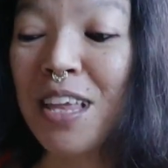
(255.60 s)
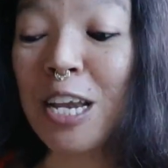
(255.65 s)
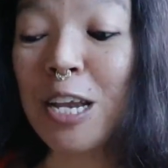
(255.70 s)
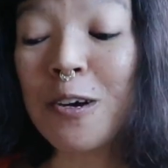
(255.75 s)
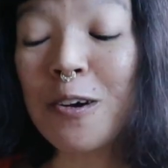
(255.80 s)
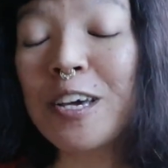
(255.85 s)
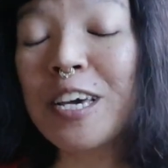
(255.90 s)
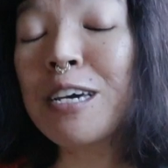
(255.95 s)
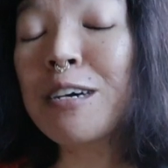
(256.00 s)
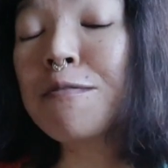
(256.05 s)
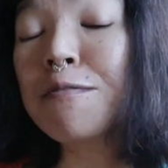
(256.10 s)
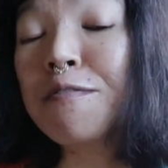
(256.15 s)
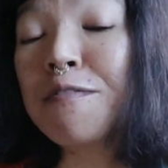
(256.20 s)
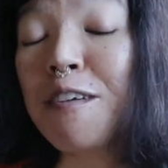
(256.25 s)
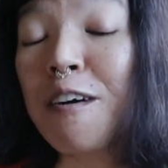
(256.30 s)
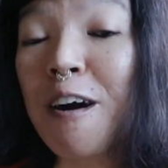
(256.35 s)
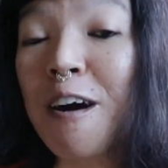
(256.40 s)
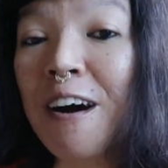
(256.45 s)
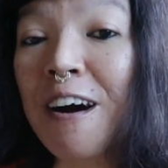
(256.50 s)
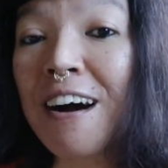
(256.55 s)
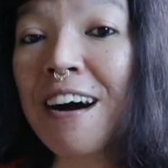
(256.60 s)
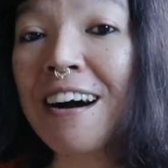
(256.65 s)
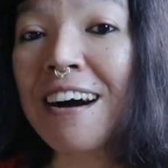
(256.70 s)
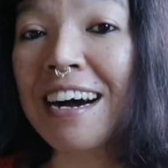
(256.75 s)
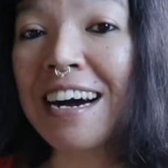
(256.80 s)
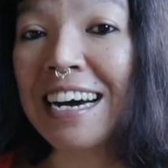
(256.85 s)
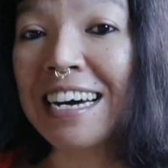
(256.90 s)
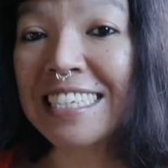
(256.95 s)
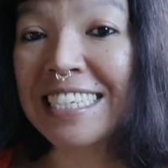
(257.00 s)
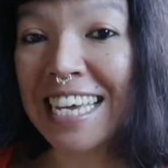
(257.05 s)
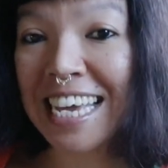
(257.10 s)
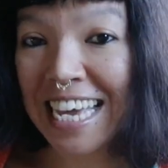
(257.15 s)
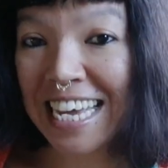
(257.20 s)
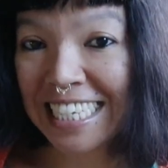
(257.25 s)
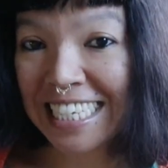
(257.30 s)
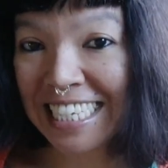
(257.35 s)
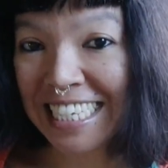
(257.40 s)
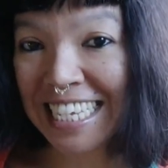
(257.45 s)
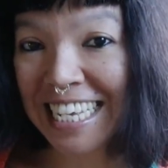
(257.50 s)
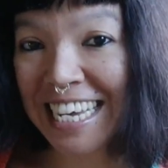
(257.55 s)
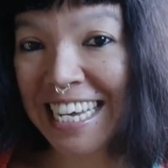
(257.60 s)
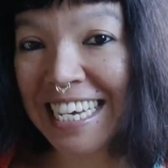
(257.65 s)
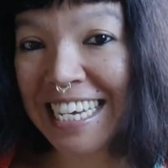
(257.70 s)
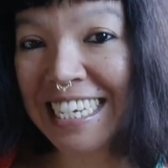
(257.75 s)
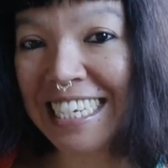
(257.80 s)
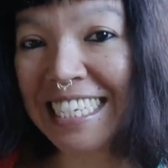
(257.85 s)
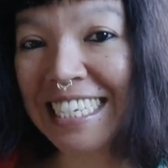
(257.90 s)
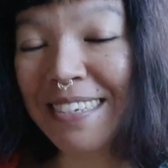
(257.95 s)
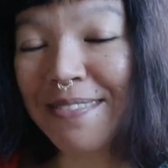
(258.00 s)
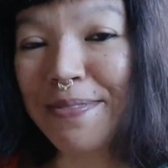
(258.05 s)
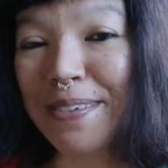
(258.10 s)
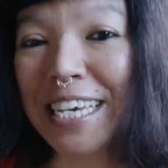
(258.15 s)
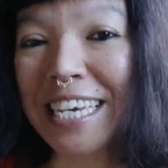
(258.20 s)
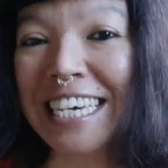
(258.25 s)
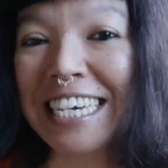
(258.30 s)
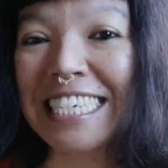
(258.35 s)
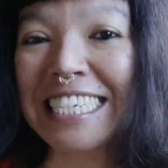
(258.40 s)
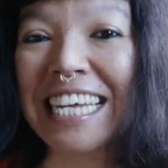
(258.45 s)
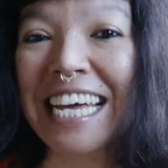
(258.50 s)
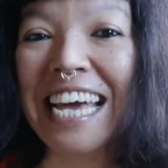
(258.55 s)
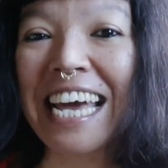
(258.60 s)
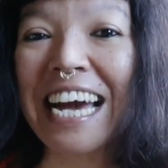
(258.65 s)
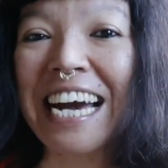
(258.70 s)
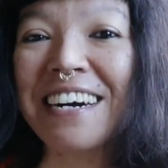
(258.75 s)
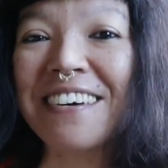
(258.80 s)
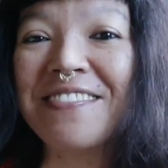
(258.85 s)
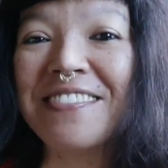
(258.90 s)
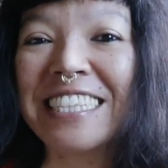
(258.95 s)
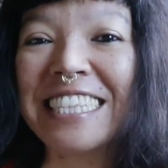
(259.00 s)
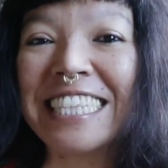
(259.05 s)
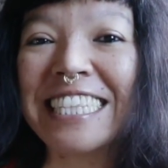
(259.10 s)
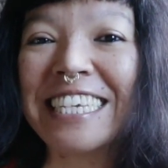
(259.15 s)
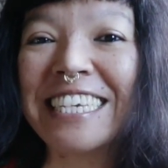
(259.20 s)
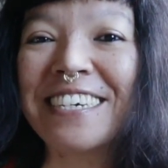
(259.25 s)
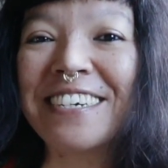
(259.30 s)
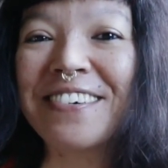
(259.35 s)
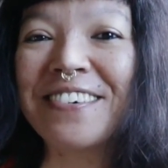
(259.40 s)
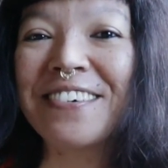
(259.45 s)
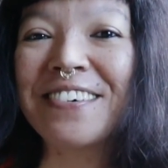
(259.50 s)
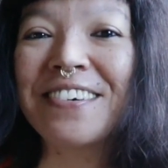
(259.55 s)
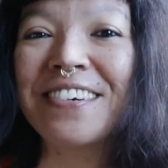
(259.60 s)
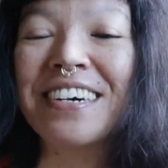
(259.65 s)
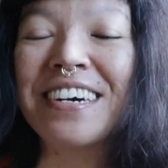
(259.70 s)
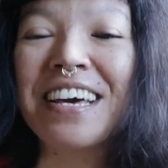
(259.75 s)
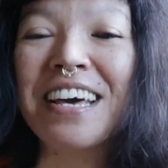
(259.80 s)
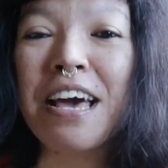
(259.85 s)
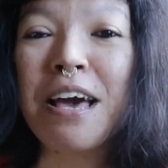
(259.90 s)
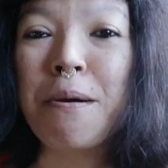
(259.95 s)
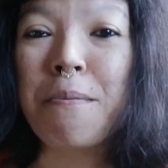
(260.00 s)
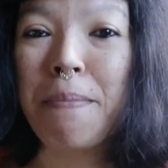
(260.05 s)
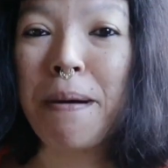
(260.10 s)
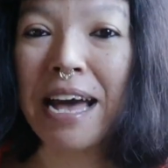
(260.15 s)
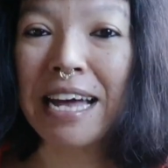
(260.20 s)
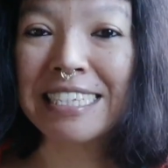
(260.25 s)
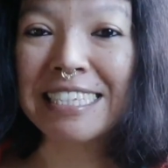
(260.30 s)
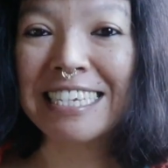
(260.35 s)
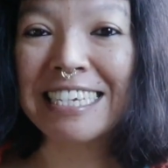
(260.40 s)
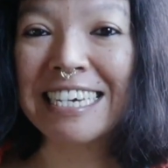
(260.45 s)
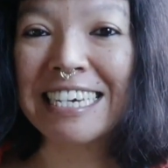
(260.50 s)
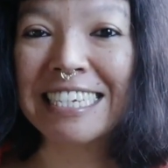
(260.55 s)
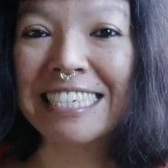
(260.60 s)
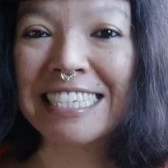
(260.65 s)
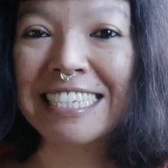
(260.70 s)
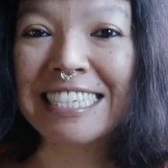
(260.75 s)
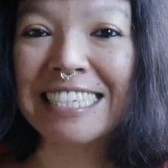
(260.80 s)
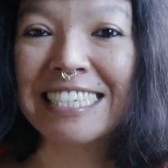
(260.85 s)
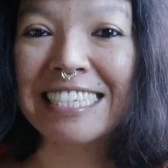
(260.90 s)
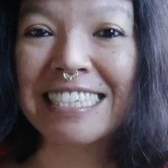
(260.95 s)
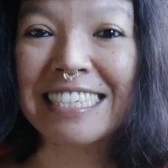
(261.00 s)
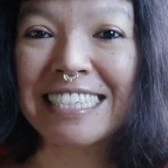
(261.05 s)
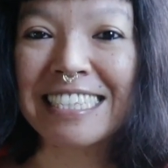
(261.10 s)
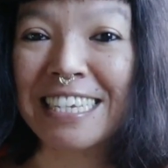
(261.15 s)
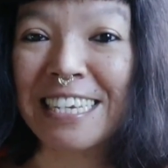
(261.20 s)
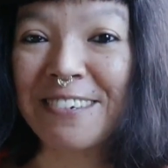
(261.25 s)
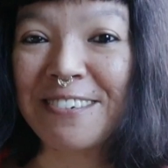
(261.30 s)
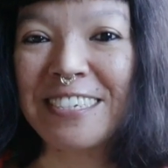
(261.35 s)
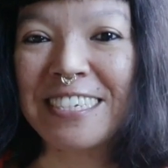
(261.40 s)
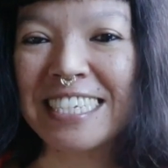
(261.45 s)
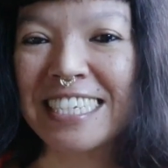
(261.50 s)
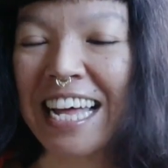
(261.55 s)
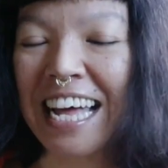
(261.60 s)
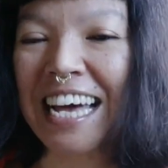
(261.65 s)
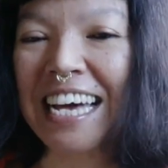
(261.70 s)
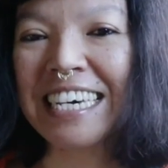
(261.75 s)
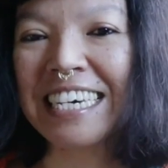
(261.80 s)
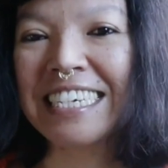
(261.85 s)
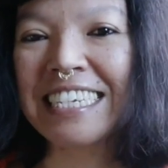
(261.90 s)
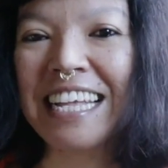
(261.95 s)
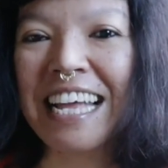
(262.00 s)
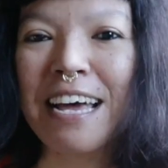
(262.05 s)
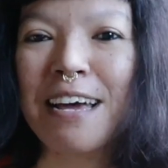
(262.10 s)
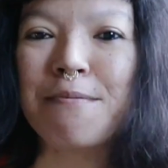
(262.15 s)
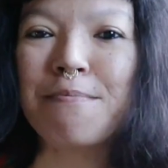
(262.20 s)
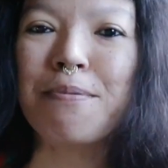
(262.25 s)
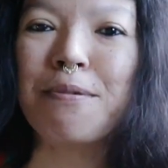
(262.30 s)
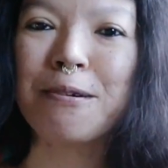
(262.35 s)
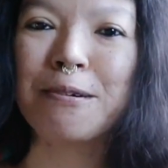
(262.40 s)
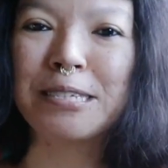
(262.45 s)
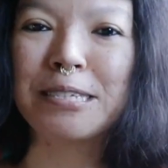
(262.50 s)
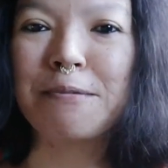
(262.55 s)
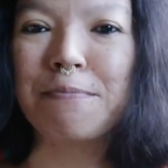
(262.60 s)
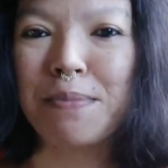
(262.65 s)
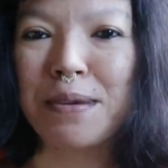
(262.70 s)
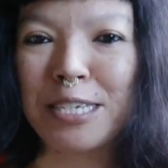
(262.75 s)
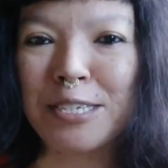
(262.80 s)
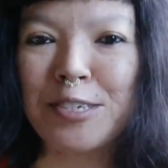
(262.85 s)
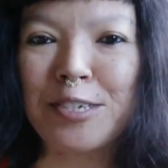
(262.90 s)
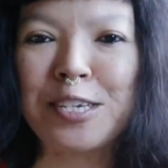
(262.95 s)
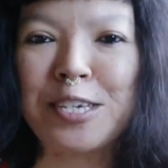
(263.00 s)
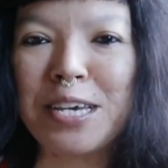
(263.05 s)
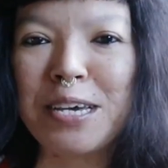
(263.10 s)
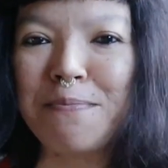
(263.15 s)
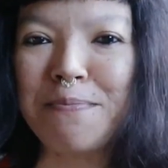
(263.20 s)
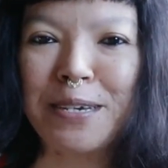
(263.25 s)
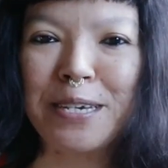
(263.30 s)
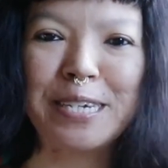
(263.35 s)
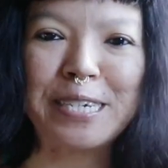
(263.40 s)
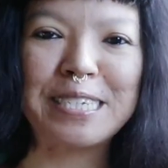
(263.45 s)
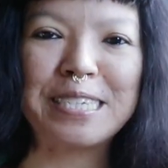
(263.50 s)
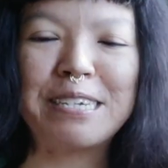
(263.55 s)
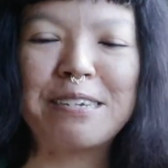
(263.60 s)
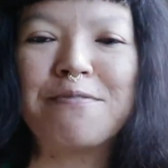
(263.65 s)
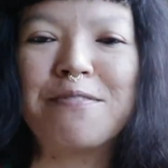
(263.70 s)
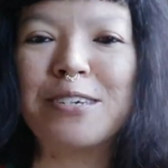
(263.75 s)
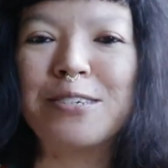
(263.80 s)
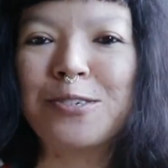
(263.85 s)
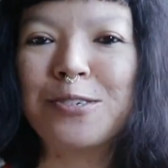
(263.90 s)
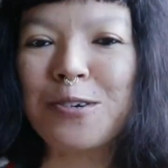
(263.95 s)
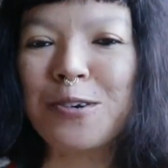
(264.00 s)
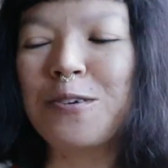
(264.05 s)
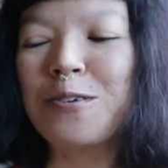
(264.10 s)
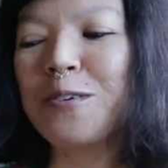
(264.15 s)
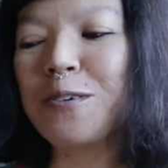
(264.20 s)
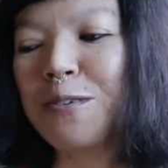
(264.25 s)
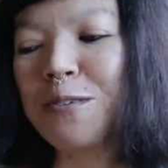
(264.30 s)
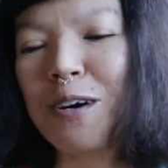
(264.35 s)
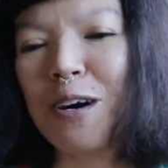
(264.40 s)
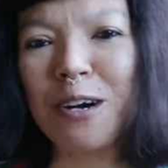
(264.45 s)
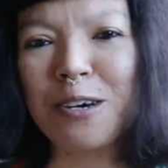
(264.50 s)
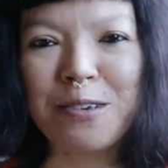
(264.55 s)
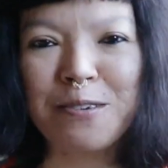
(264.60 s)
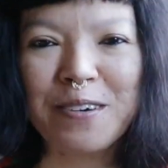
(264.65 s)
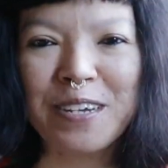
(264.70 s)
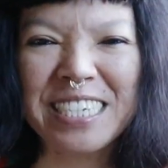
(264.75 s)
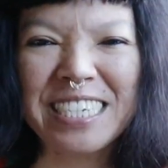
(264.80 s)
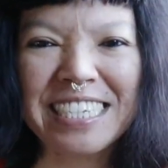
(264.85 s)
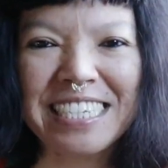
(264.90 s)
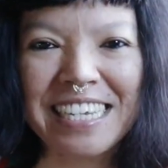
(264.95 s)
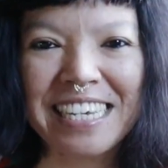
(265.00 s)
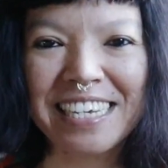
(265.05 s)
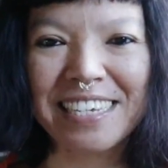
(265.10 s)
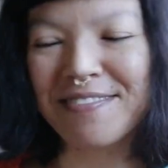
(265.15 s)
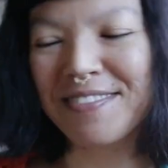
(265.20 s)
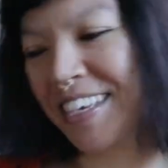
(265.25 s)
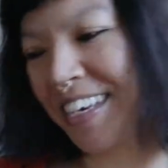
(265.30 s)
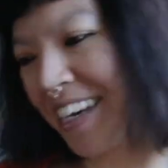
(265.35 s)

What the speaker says: looking for testers, because I have a new pattern, new design. I'll post a picture here, because if I show you, oh, you want to see?